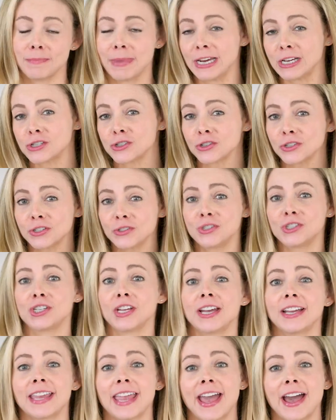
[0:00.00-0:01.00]
Make sure you
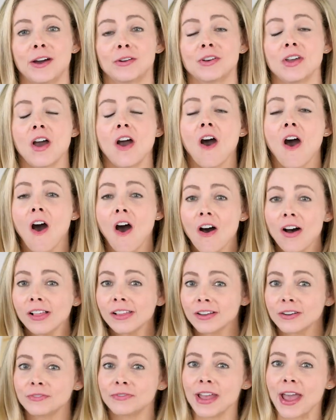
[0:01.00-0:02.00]
check out
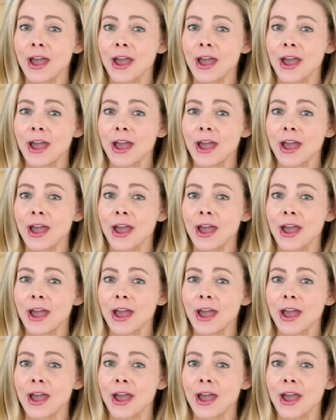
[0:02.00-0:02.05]
all of